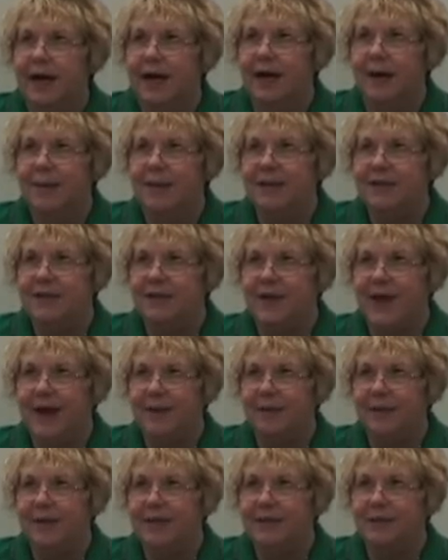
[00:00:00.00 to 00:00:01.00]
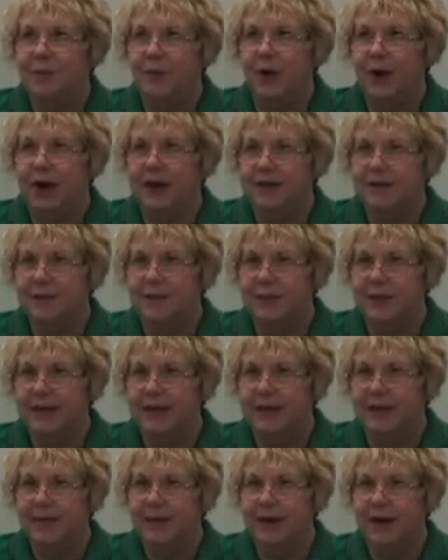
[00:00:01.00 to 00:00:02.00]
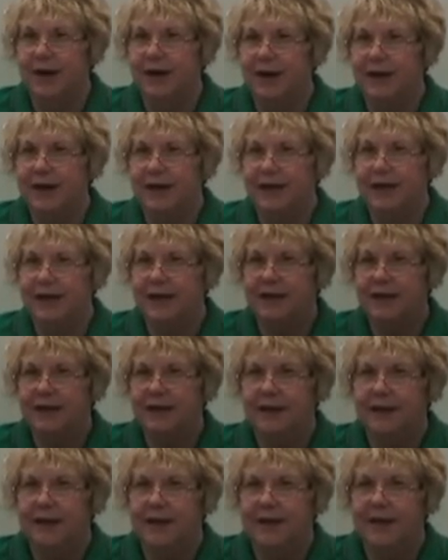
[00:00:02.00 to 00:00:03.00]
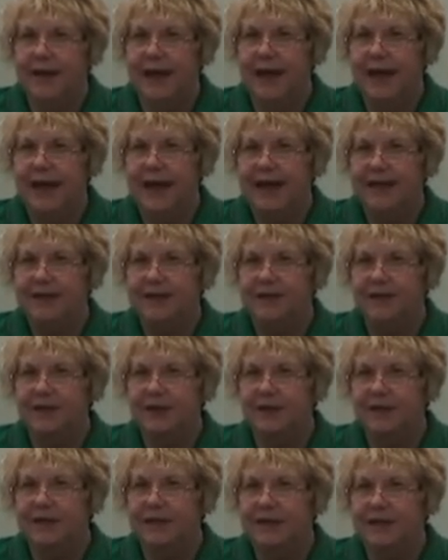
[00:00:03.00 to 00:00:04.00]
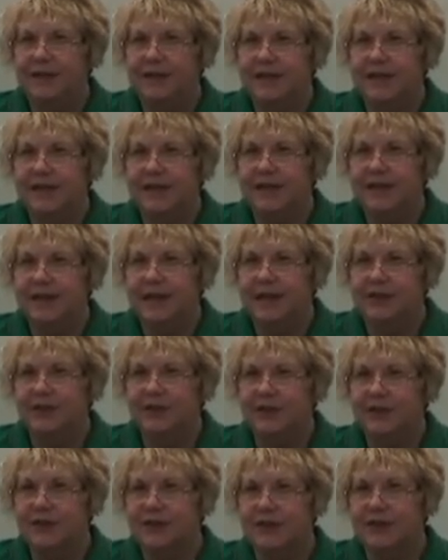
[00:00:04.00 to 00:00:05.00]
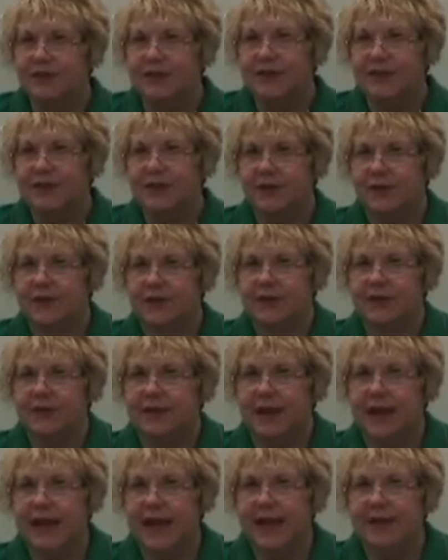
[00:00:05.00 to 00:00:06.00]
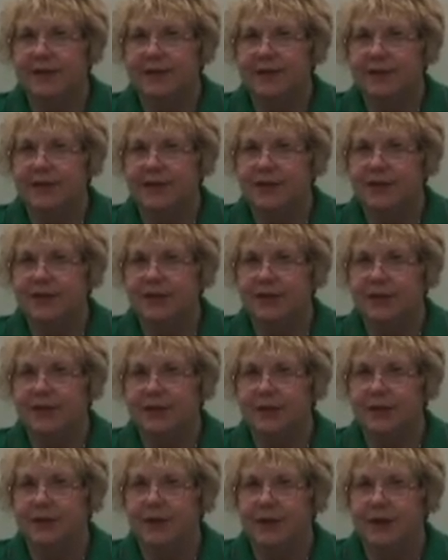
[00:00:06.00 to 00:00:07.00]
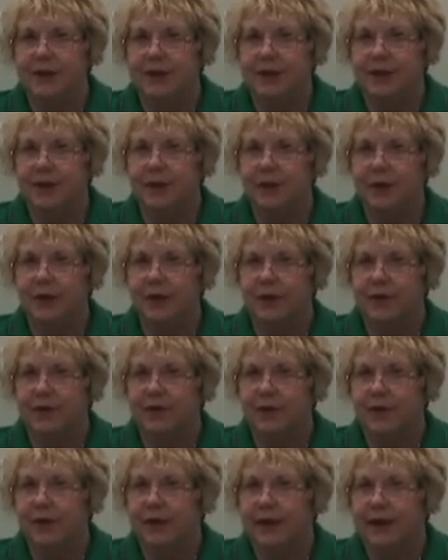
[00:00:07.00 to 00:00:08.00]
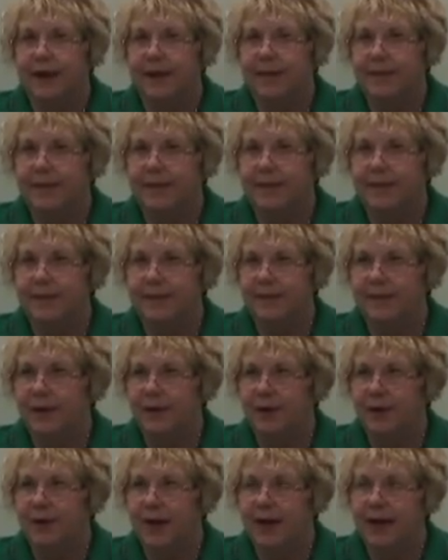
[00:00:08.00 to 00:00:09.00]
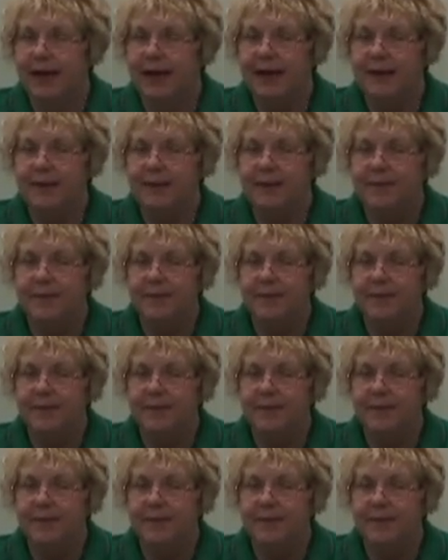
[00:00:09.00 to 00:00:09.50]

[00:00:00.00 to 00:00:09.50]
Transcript: As families prospered in America, they had servants, indentured servants or slaves to do the work for them, okay?